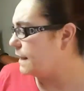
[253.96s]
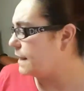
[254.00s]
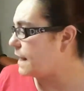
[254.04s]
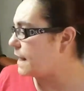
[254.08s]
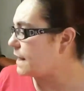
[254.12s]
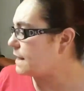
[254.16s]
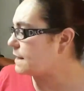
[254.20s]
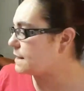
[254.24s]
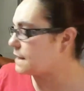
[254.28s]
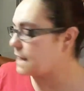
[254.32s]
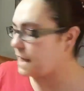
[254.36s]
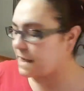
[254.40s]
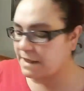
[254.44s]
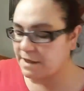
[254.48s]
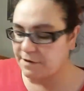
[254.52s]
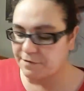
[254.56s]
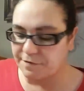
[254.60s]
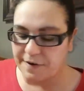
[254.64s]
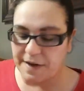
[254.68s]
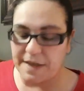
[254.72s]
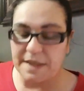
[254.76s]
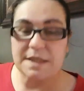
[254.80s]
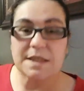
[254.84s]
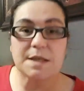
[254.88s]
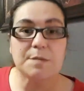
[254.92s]
Next, I did
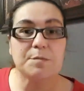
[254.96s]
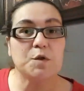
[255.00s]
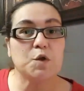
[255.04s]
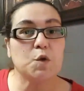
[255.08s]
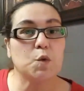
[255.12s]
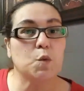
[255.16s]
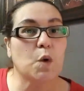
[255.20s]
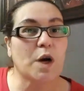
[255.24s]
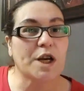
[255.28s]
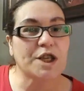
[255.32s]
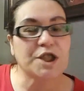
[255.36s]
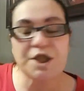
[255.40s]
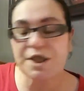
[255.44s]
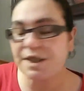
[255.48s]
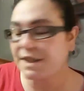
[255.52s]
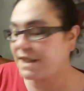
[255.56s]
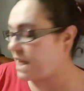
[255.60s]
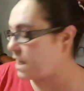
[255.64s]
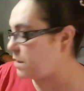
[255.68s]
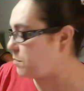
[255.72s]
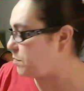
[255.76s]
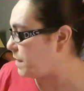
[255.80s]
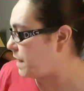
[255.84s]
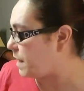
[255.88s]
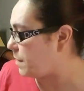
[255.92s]
find some new washi
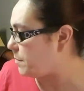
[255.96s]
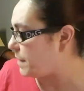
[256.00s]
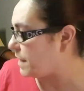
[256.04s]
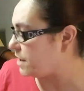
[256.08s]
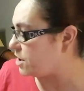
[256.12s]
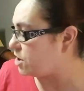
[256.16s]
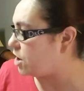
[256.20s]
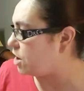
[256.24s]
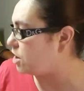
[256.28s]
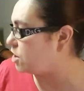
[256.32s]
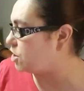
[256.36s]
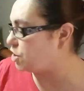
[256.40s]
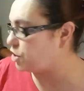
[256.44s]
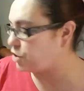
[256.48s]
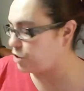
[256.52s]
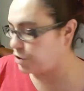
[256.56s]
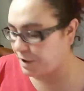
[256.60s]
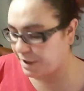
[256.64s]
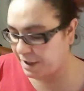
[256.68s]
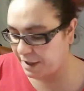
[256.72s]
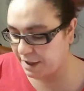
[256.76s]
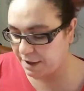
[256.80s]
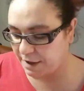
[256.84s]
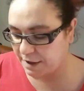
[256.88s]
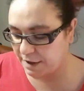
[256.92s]
tape at my Dollar
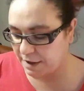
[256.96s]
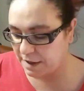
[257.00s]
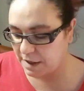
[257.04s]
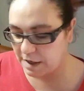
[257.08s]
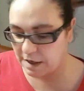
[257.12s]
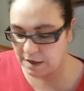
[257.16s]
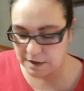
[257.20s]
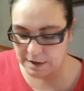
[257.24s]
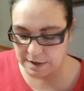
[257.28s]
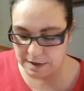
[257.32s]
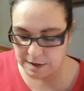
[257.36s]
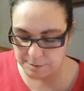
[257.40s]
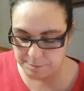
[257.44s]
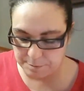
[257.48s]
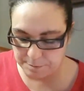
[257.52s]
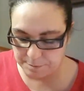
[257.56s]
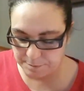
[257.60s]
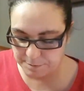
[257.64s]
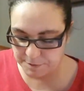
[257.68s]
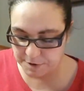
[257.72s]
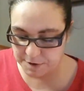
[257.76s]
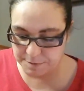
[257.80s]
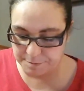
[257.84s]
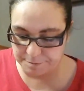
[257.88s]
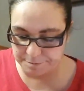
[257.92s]
Tree, and
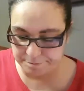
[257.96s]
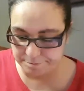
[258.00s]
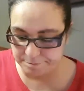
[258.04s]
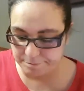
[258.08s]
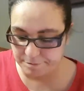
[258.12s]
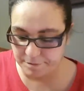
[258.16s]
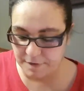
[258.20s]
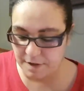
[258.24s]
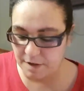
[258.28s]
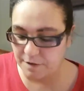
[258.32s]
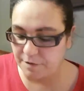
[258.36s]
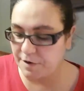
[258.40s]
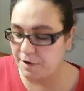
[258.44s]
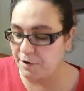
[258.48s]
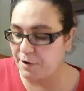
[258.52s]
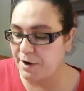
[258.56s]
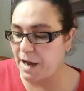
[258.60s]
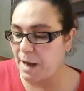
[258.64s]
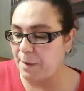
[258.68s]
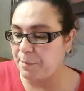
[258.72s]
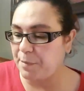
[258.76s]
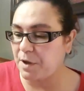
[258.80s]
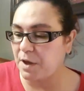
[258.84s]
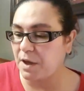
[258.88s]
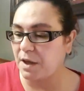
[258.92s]
I'm very
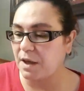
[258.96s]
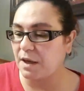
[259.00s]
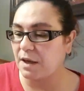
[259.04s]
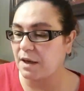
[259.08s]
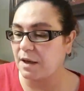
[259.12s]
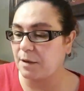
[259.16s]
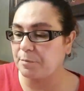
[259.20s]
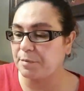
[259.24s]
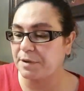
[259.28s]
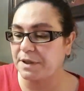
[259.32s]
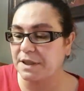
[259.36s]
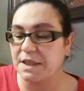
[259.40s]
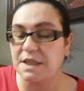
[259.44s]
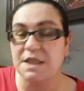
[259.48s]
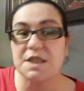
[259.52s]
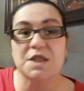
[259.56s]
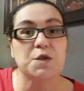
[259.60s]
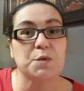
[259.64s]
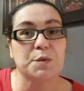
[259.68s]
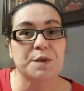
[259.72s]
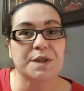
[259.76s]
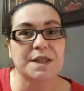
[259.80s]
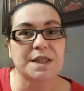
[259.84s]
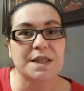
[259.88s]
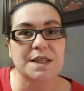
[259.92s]
happy and
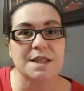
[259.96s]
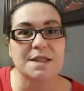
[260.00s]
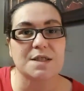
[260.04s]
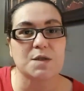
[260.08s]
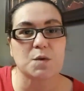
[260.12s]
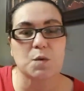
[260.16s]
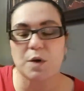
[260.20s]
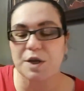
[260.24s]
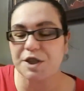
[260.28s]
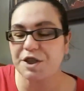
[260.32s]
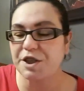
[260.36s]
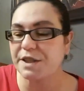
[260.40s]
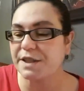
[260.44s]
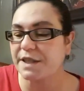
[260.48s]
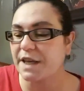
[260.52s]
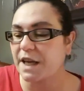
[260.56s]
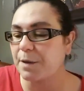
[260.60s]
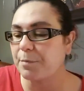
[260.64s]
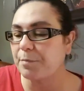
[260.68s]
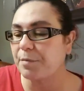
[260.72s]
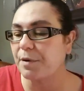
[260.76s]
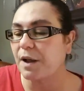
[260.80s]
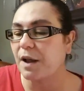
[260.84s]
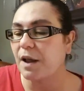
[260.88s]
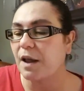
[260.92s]
pleased with these washi
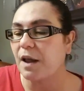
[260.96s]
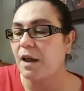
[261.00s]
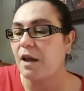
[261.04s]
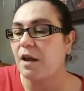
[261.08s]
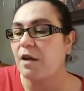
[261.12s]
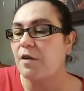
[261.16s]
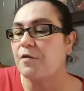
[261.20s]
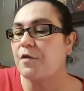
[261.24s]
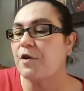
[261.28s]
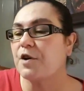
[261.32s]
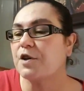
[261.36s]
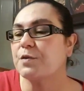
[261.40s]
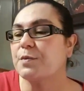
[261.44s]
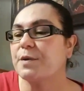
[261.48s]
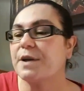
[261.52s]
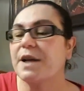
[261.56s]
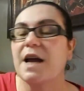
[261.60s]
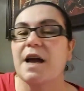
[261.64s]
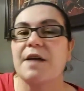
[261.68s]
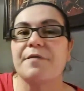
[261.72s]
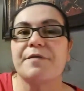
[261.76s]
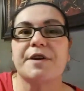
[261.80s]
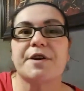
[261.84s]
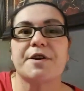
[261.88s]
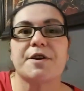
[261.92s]
tape. First one I
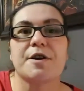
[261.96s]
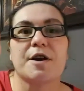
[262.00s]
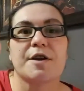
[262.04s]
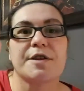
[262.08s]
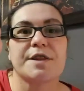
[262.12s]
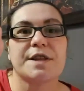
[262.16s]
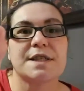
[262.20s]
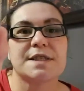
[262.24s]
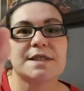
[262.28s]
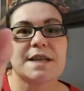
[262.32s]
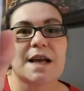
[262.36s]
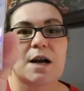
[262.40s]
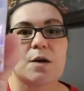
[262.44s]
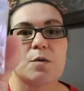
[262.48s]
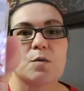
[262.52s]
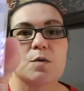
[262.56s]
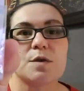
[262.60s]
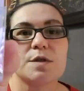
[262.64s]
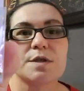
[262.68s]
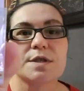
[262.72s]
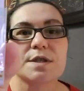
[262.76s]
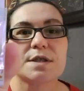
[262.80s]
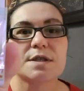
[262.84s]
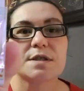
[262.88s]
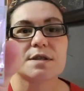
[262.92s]
have here are these
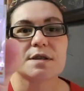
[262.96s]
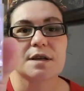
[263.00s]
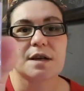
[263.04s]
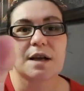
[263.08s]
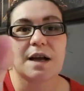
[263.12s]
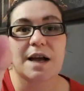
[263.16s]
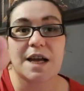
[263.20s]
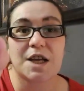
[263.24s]
owls.